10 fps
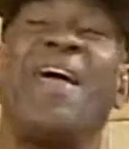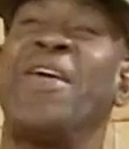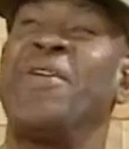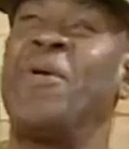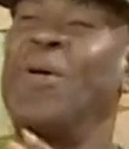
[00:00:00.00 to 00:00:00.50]

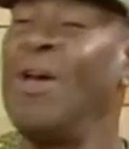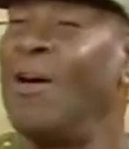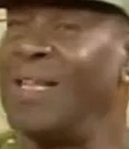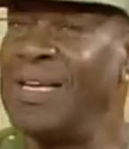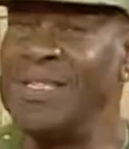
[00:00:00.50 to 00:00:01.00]
You hold your
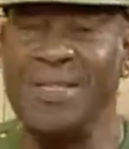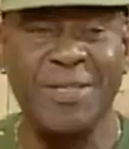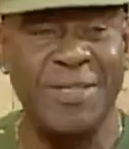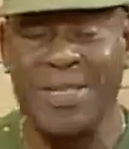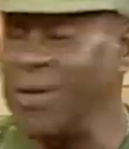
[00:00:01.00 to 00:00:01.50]
audition
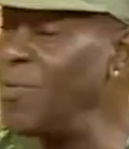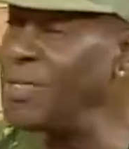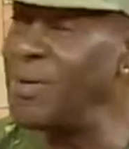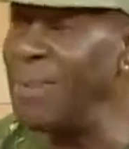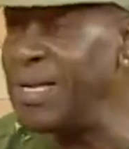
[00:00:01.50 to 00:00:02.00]
to see who
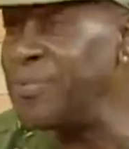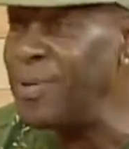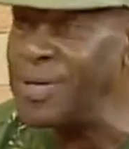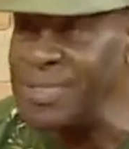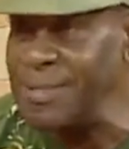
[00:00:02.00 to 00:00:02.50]
is the best
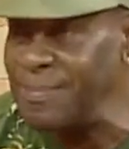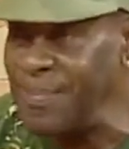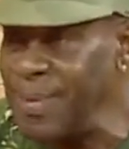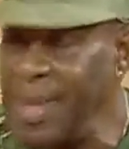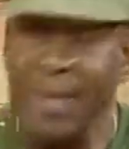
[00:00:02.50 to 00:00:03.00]
person
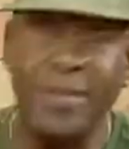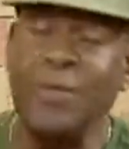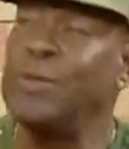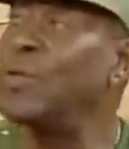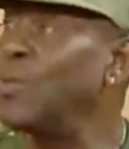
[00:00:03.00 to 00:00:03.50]
mm -hmm.
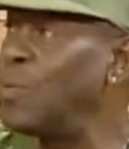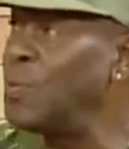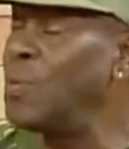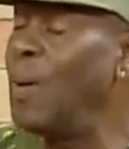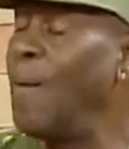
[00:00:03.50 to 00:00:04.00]
to do
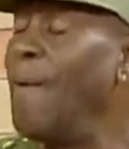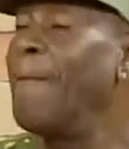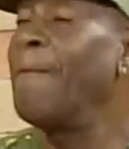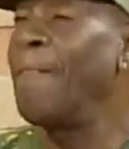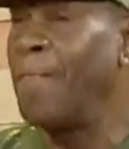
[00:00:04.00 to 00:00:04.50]

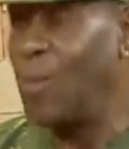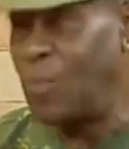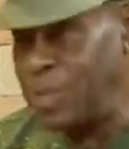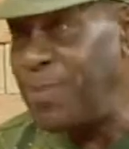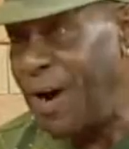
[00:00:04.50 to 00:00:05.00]

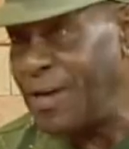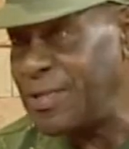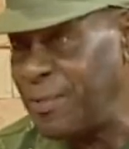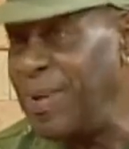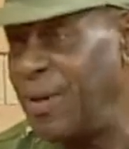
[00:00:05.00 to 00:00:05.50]
which part,
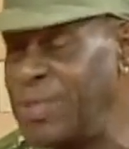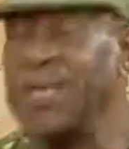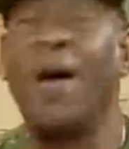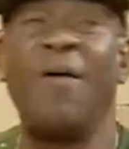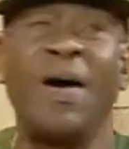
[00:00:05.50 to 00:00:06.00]
to play which
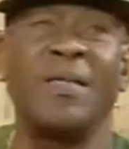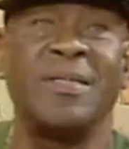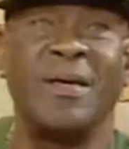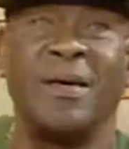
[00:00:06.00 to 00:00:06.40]
yeah. character,